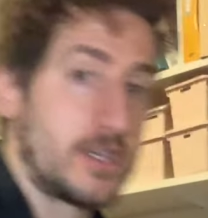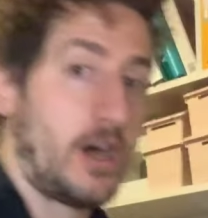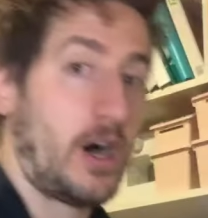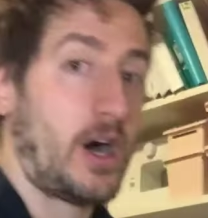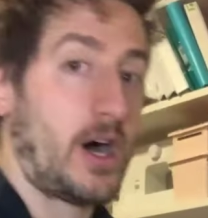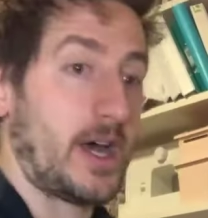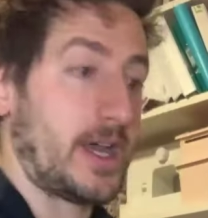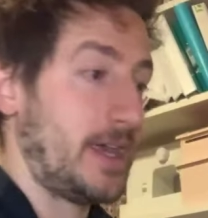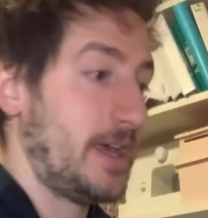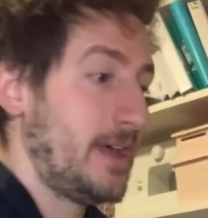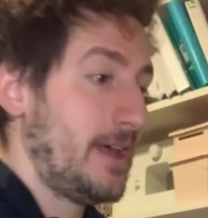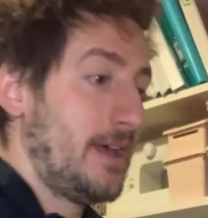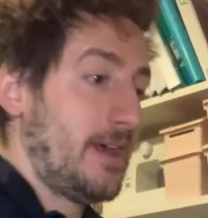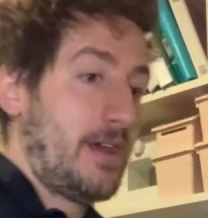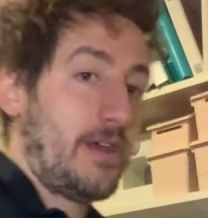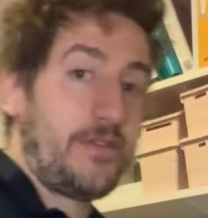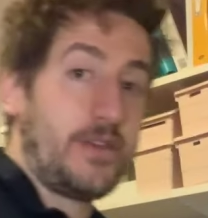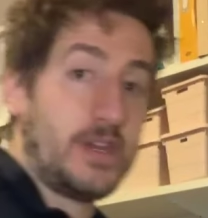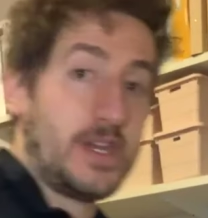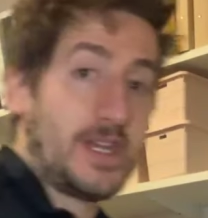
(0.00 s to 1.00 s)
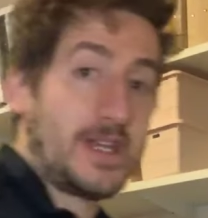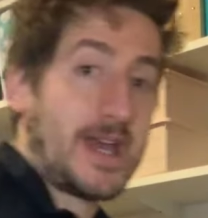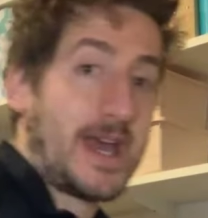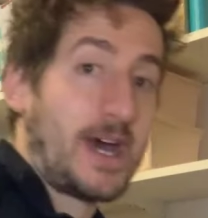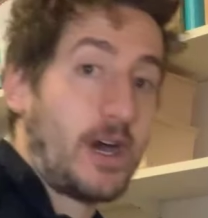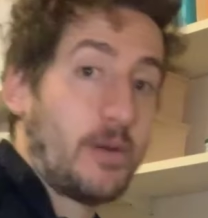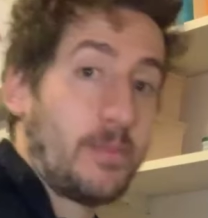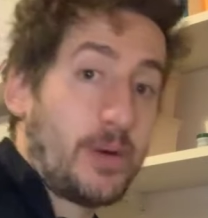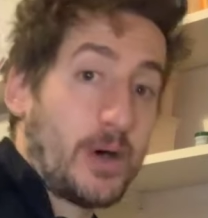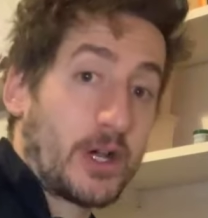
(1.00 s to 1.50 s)
and high. If you need
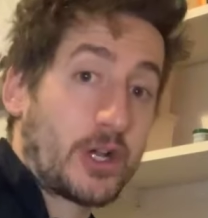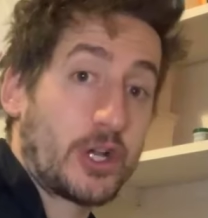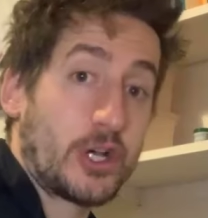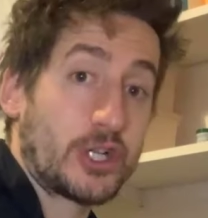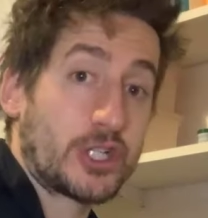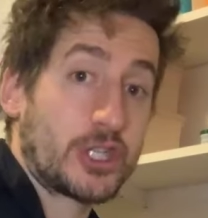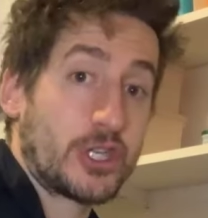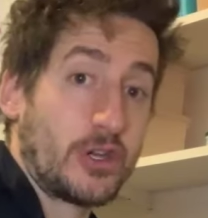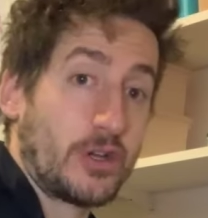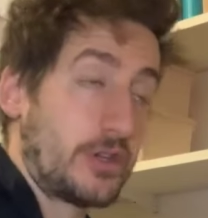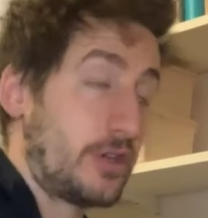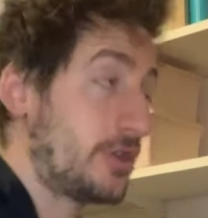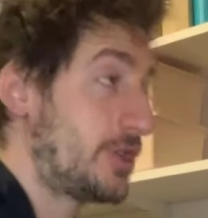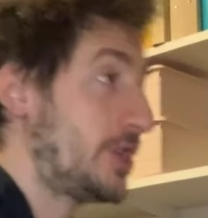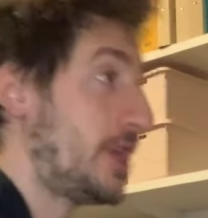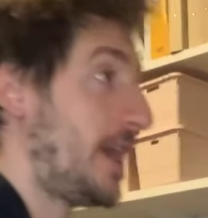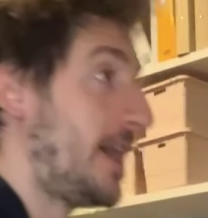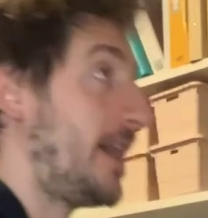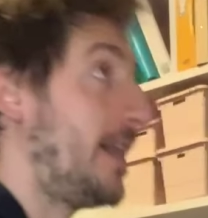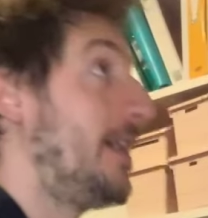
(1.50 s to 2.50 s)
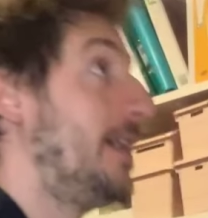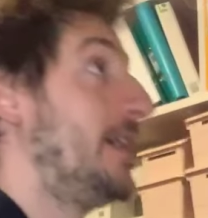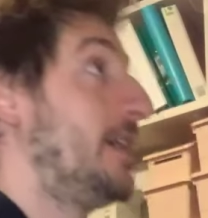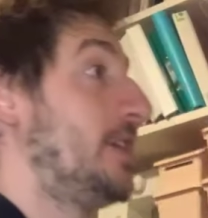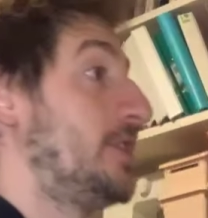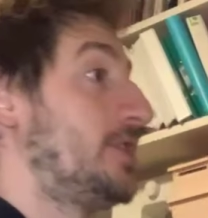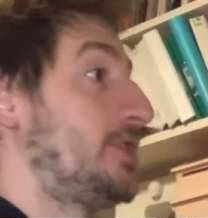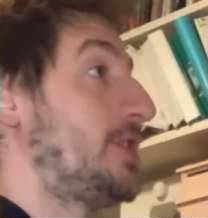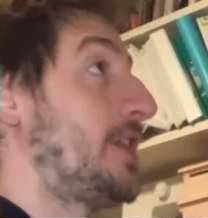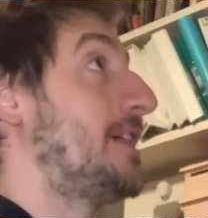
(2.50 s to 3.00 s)
help, put a cushion on your chair.
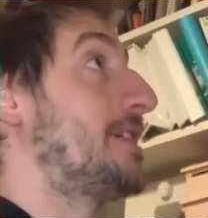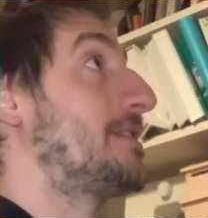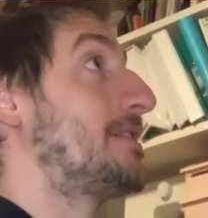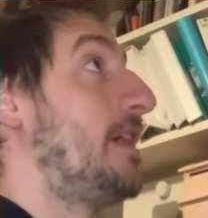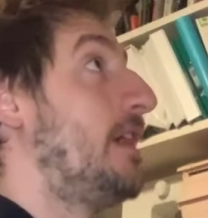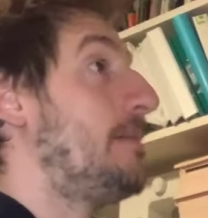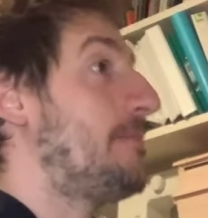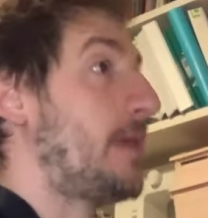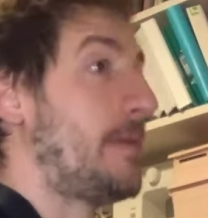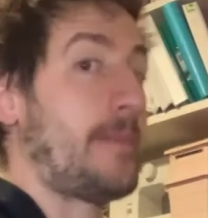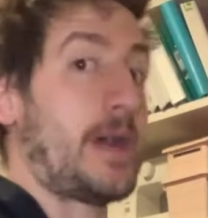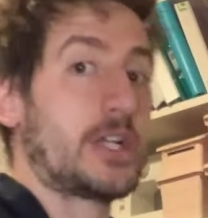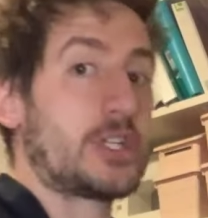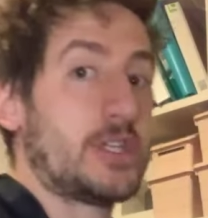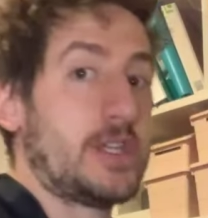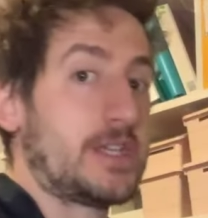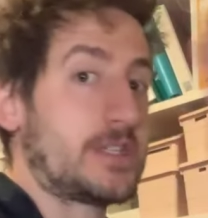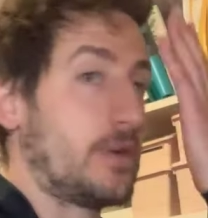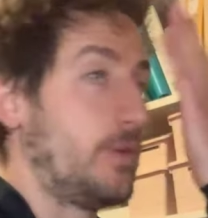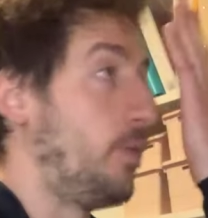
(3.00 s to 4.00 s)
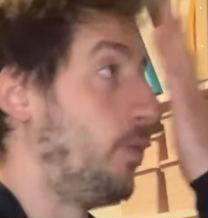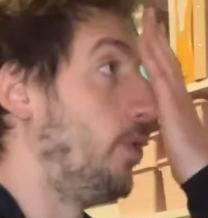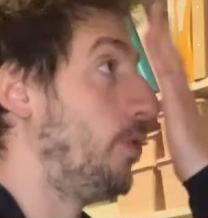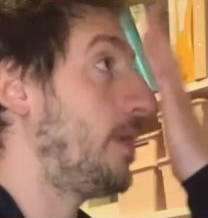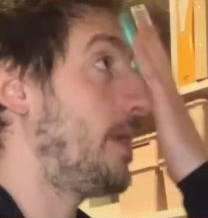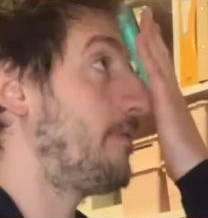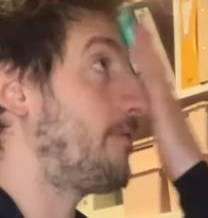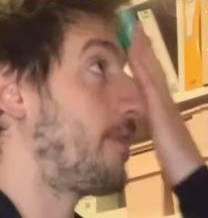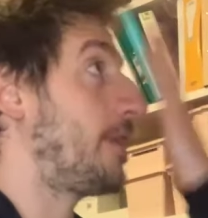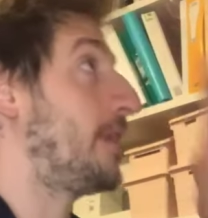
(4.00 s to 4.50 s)
Chest up, imagine there's a
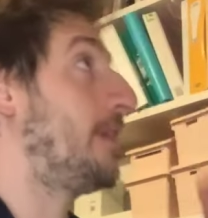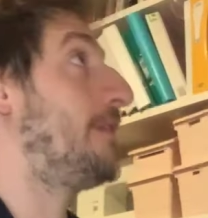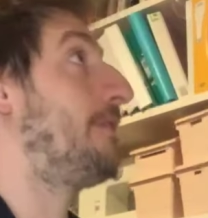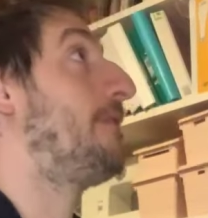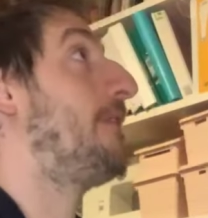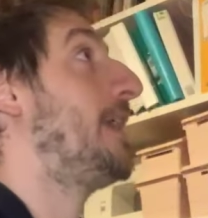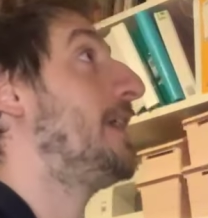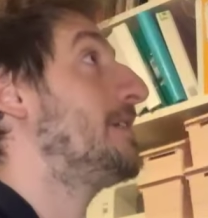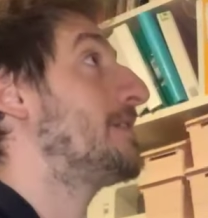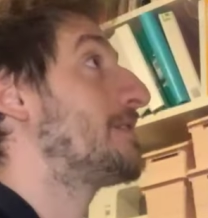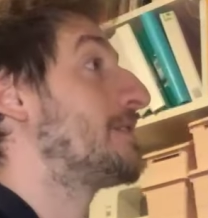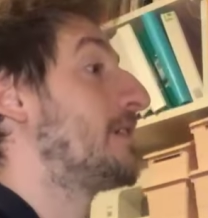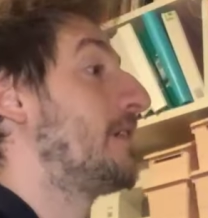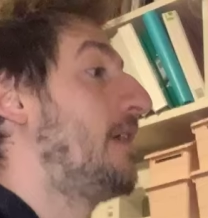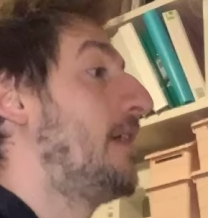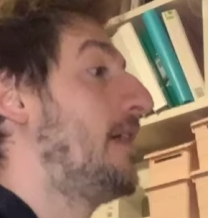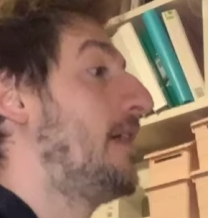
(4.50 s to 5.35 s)
wall in front of your face,